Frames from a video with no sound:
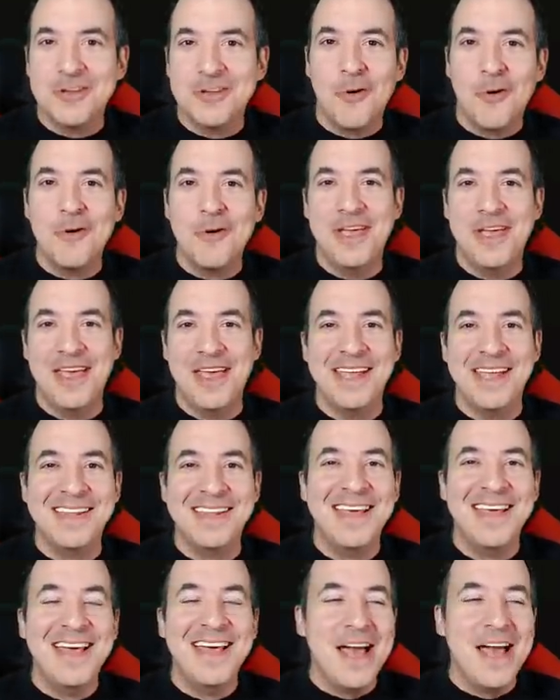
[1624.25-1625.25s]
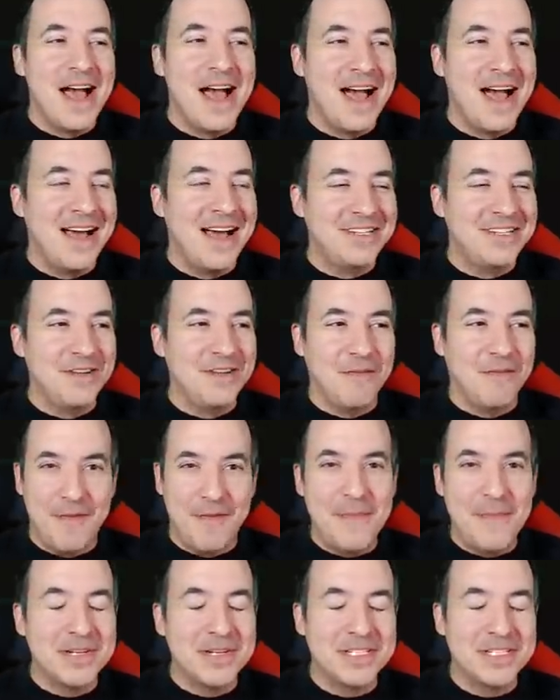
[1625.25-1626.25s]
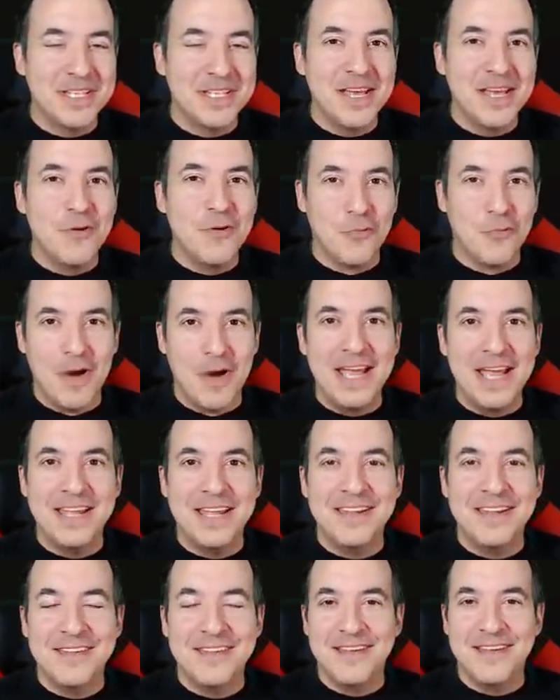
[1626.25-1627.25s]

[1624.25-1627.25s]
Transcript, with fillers: Tolkien to famously write